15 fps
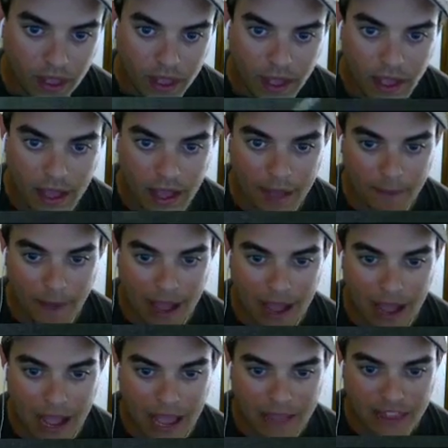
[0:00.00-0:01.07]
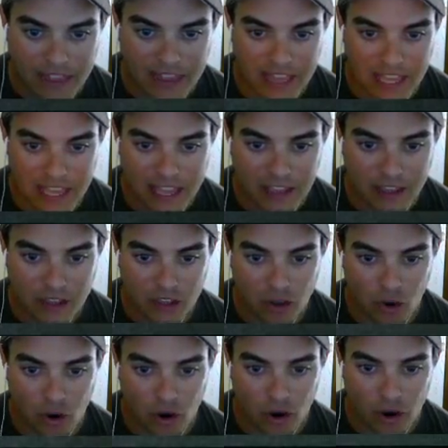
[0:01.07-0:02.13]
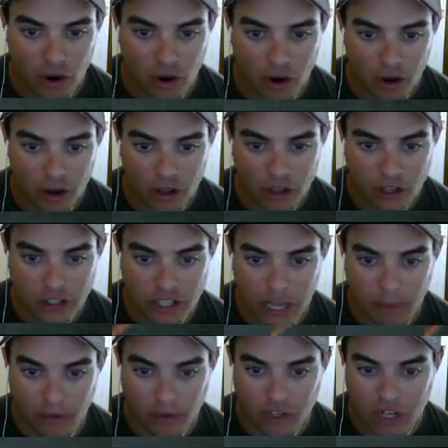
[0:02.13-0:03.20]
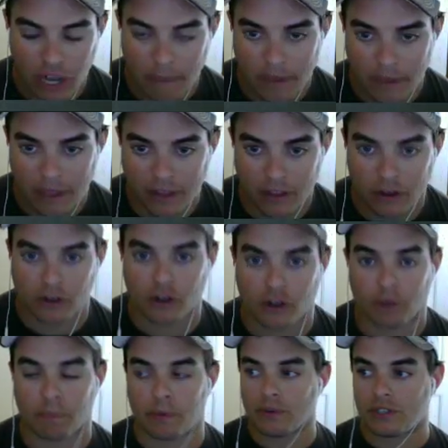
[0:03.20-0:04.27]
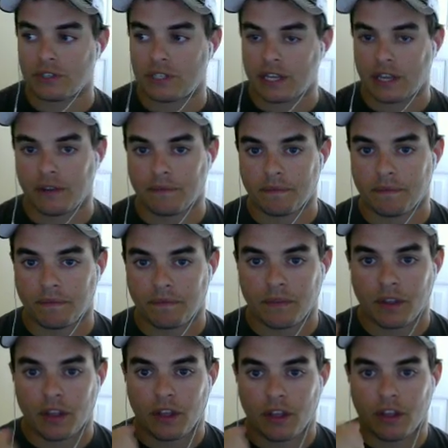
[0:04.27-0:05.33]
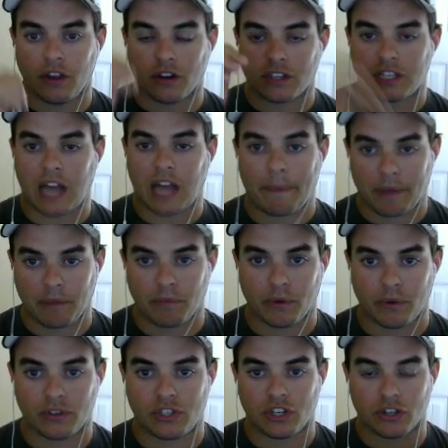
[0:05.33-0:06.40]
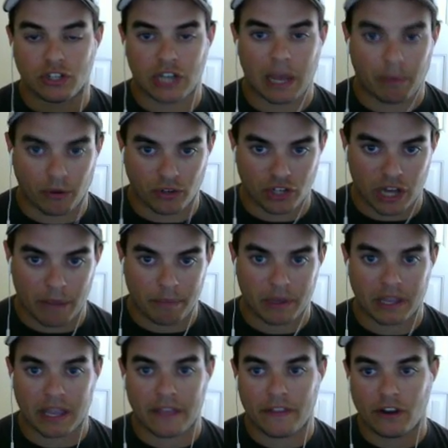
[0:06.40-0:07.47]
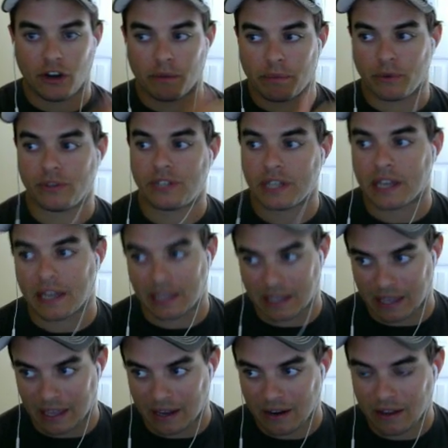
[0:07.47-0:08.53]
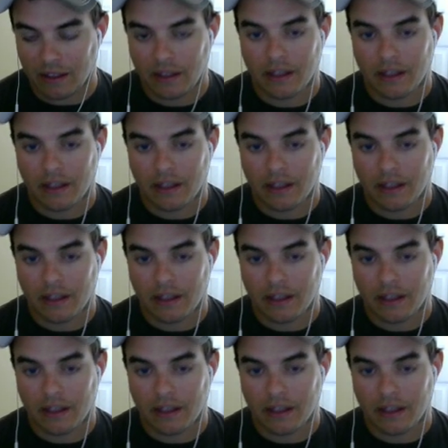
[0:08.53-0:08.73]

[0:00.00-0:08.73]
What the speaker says: I think you're double jumping, you're boosting, you're stopping boost, you're double jumping, and then you're boosting again.